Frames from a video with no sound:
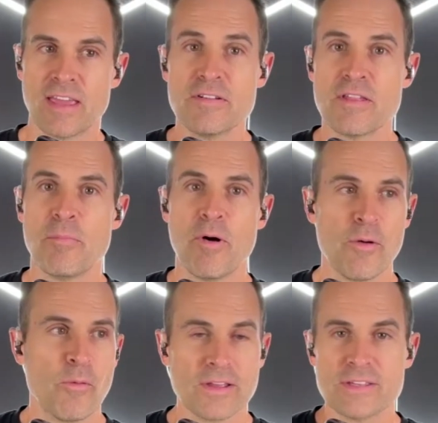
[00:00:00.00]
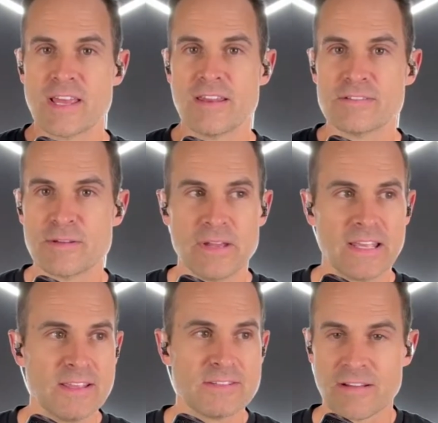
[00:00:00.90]
even to the point where you said, if somebody
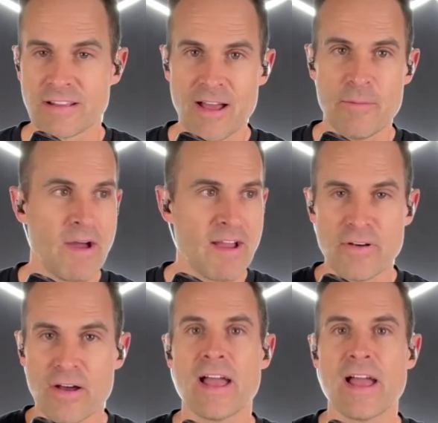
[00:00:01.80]
hits you, like, oh, my fault.